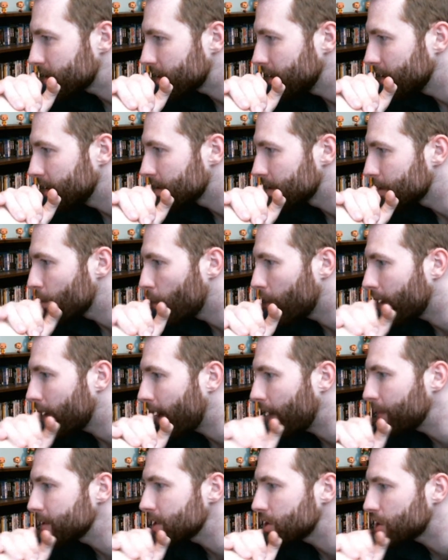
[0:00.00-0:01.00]
is, when
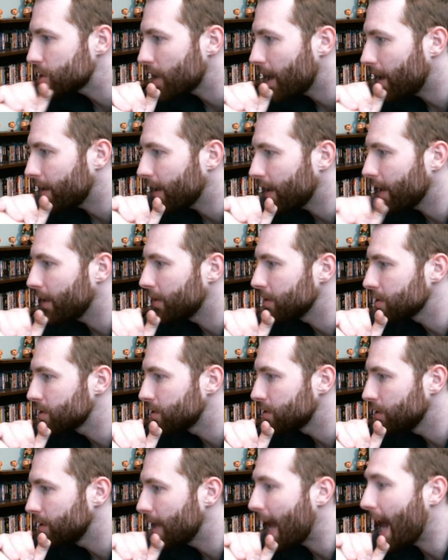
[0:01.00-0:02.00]
I was a child, I
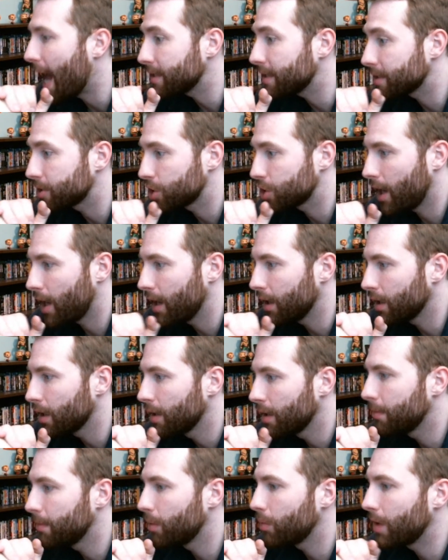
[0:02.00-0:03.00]
understood as a child,
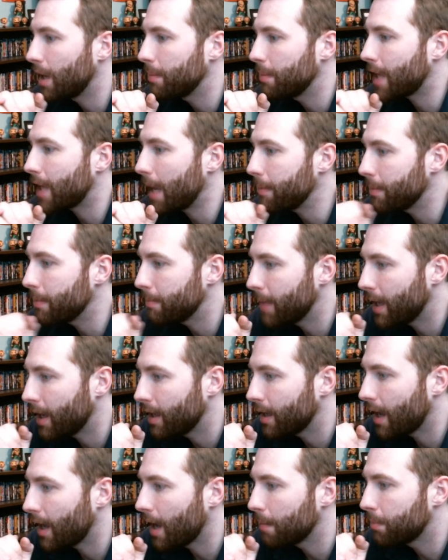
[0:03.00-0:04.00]
but when I became a
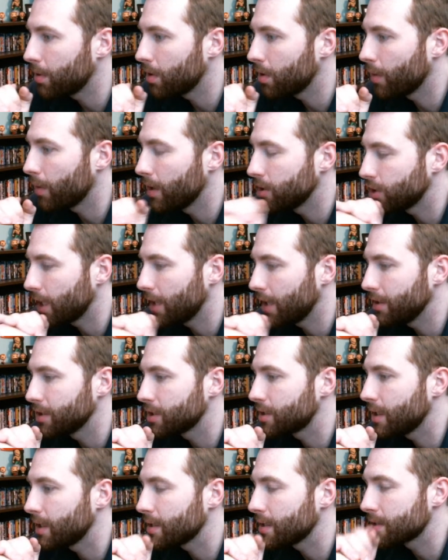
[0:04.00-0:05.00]
man, I put away
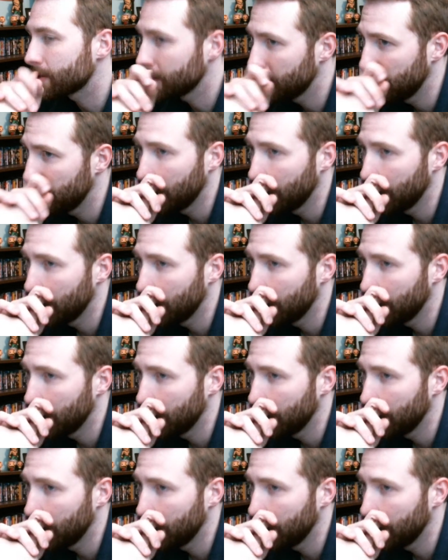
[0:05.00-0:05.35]
childish things.